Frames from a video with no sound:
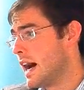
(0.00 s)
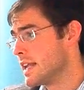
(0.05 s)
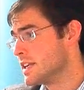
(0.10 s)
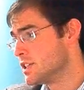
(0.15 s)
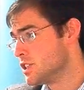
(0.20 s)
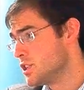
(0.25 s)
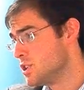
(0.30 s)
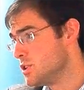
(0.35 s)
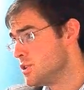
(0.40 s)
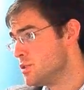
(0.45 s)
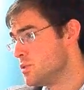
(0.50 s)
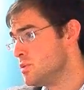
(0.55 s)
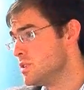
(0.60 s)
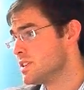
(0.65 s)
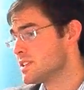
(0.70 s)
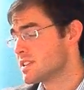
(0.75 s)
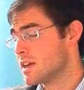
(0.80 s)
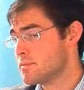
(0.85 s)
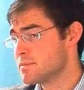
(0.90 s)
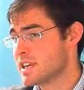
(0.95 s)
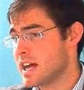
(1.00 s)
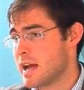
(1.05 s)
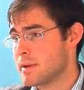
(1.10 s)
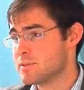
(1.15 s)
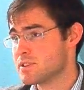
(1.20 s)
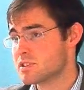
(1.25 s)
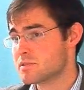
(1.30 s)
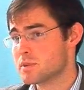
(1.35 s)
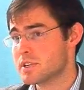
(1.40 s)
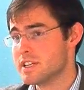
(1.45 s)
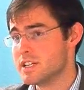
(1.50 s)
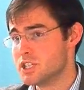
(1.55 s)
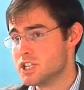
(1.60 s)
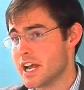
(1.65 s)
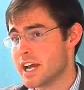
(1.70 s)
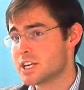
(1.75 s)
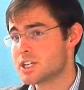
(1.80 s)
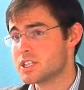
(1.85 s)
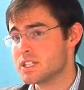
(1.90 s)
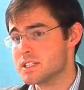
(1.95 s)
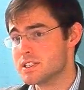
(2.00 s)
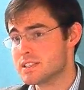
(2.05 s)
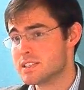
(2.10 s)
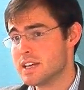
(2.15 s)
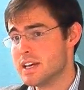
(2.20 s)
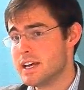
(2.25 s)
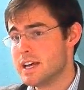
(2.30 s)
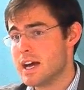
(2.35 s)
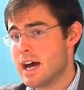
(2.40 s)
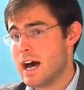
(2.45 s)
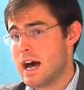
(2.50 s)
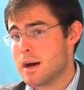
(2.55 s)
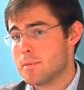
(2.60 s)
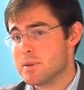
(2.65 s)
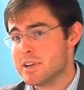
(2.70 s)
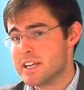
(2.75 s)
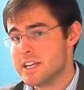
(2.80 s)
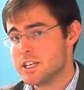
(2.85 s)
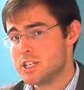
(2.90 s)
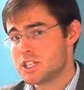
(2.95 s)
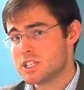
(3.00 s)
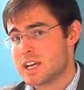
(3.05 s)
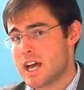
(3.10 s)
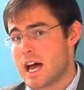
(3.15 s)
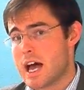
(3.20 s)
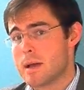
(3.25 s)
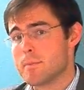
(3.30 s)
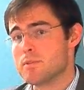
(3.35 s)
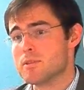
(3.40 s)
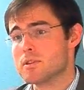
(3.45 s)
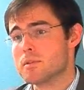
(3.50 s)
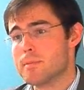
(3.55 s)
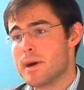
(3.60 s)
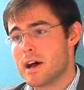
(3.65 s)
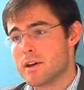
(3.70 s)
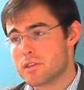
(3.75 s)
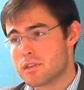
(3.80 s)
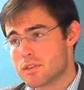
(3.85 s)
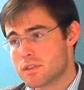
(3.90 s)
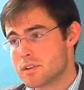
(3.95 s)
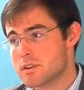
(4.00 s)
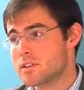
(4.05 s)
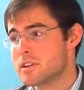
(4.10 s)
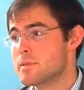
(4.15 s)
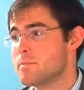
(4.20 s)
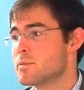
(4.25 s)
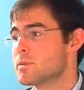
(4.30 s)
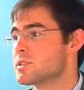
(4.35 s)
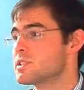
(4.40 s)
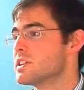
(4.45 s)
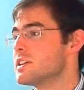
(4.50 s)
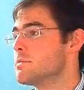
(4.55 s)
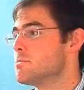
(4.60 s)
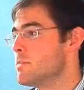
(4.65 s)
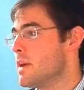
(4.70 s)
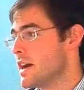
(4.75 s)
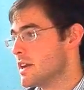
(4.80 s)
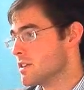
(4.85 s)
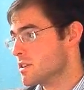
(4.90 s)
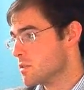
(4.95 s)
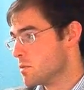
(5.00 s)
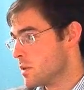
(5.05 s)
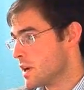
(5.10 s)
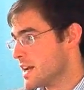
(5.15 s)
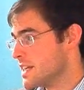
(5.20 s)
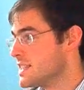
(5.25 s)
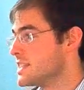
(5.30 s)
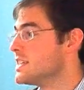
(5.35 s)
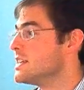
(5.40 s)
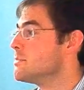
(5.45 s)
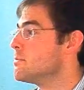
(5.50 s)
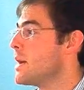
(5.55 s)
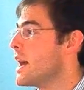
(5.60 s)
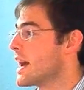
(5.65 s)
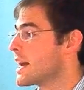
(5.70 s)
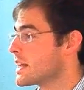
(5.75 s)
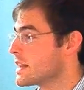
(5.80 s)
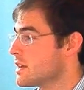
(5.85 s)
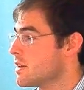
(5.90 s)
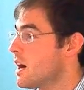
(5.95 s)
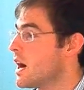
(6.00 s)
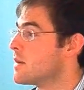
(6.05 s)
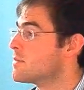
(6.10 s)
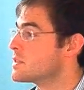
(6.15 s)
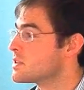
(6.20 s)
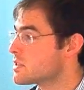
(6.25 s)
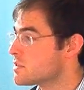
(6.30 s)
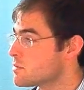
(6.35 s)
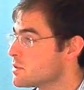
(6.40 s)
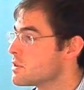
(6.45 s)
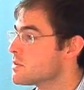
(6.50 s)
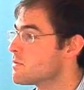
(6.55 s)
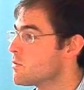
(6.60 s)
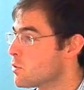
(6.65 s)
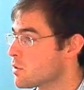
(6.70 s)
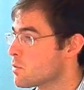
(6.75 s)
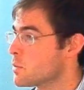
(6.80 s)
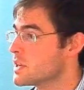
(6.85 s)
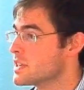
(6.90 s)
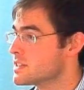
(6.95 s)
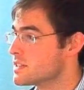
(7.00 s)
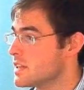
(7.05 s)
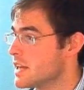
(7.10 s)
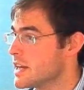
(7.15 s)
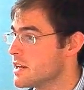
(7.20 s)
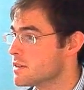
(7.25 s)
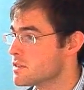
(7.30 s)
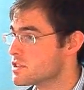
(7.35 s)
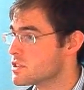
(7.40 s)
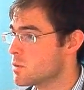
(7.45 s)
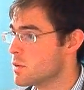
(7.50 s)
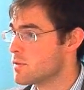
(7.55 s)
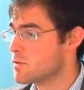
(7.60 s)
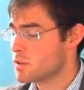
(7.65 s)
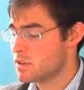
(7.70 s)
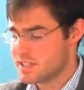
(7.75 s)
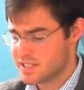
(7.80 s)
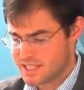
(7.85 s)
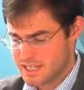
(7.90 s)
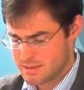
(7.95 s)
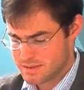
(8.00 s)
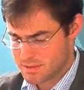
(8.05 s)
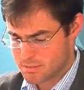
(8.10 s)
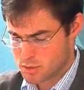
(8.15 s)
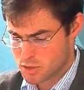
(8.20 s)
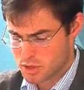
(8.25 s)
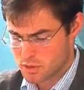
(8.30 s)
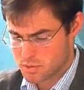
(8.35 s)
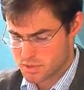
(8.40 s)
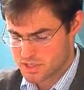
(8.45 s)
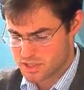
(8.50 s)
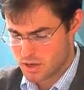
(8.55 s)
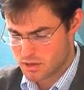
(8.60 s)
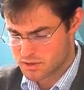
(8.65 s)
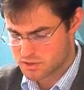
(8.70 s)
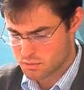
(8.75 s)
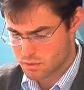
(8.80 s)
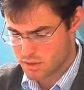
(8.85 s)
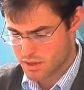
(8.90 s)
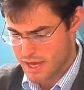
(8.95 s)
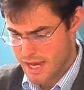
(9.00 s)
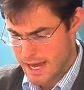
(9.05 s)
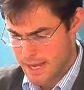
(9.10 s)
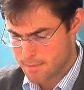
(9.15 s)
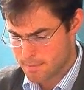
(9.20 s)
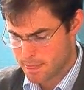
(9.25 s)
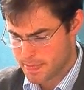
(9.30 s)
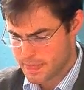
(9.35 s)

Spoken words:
2, sometimes 3 injections, but each time they're about 30% better when I see them back in the office 3 or 4 weeks later. So we've really seen some good results with that.